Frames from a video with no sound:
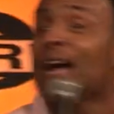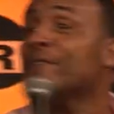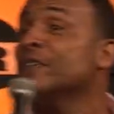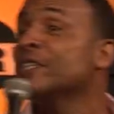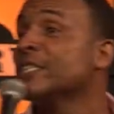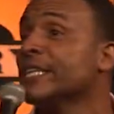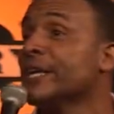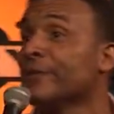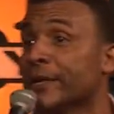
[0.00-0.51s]

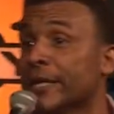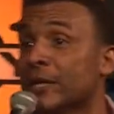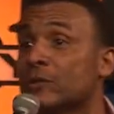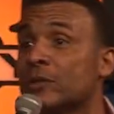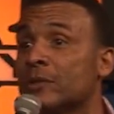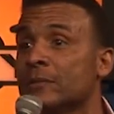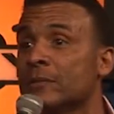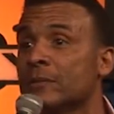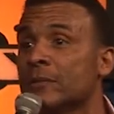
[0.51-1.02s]
breakfast
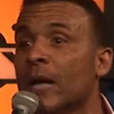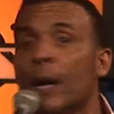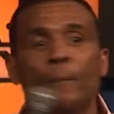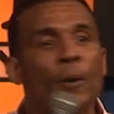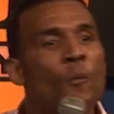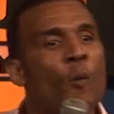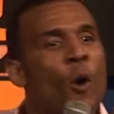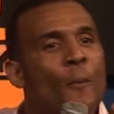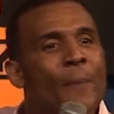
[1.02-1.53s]
cereals,
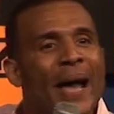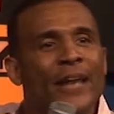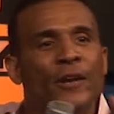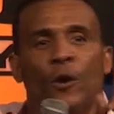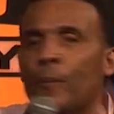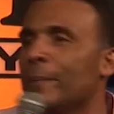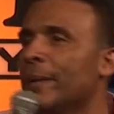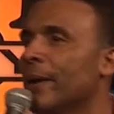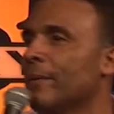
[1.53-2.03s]
but won't
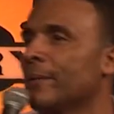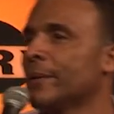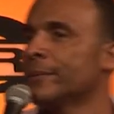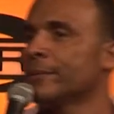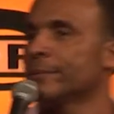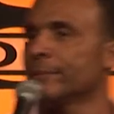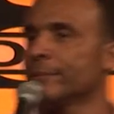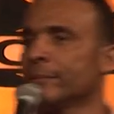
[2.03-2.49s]
buy no milk.